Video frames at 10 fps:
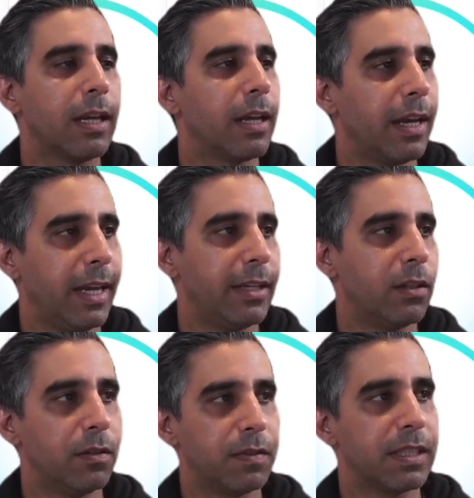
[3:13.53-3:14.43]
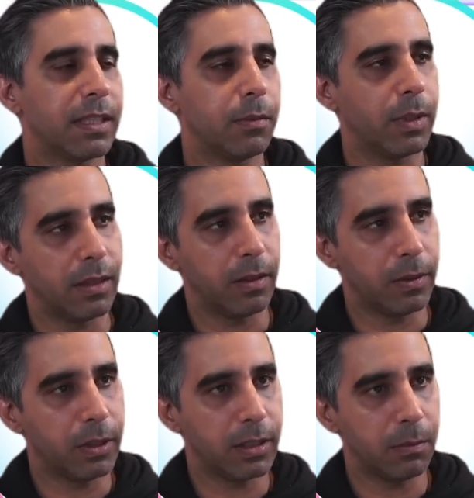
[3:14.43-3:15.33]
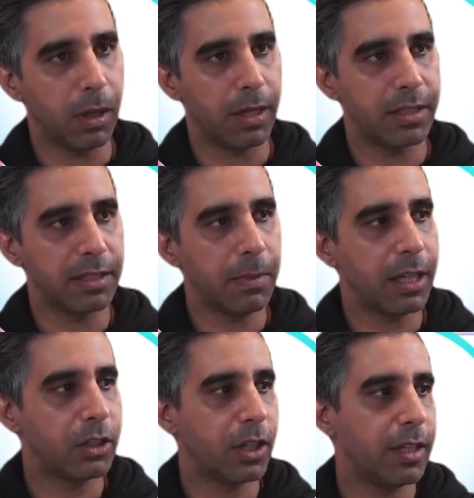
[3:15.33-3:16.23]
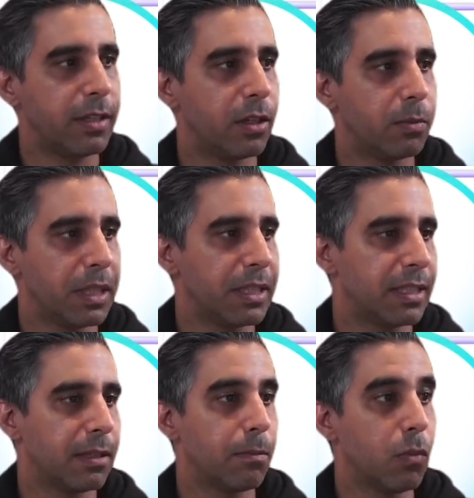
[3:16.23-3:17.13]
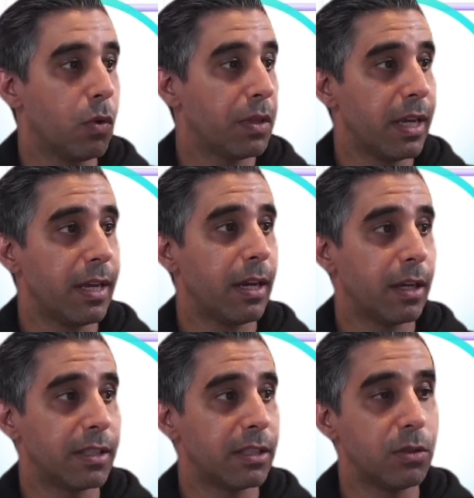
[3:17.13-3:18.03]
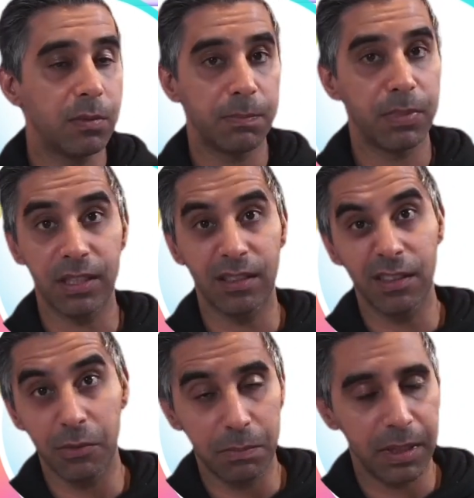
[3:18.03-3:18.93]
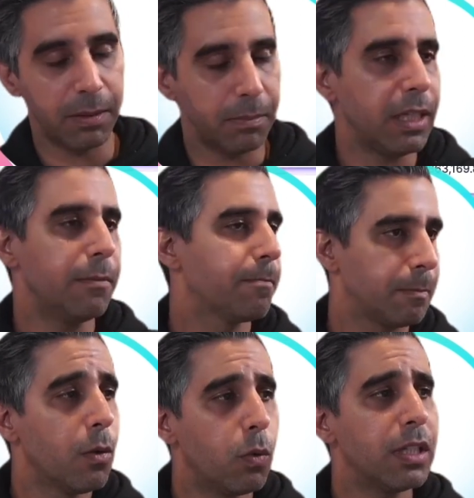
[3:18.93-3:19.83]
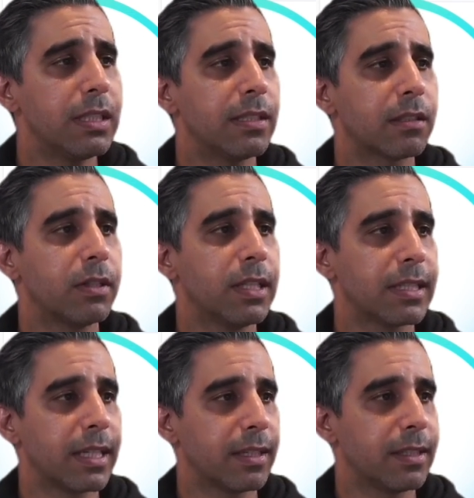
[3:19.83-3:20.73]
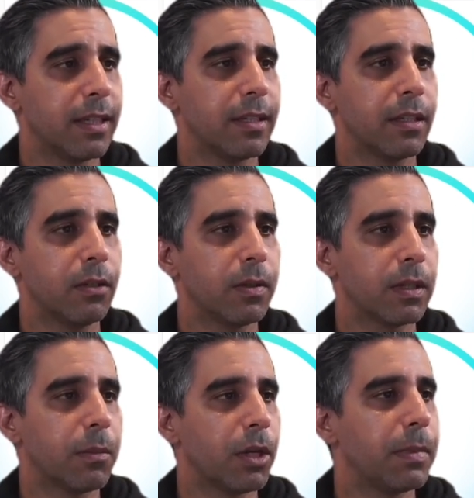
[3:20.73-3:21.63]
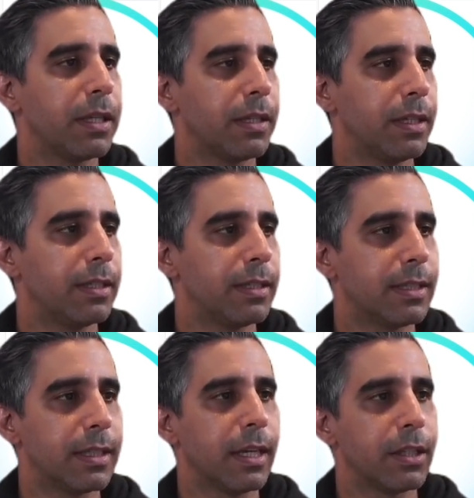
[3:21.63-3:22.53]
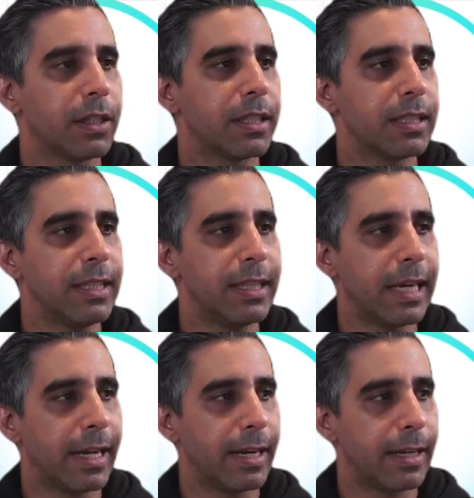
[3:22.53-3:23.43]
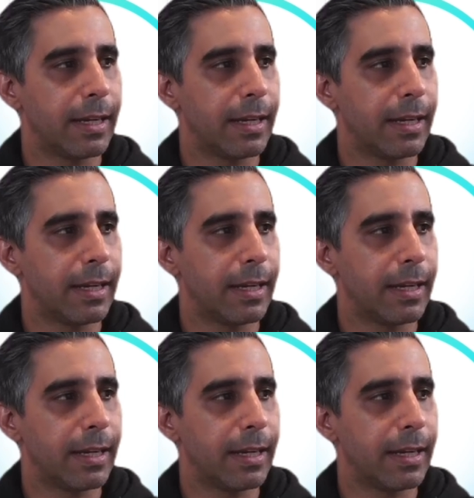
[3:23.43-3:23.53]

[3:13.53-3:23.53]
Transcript: And obviously when it launches on Binance Smart Chain, there'll be some more there, I assume, particularly with BNB. What is the screen exactly telling you at the moment? It is, you can see that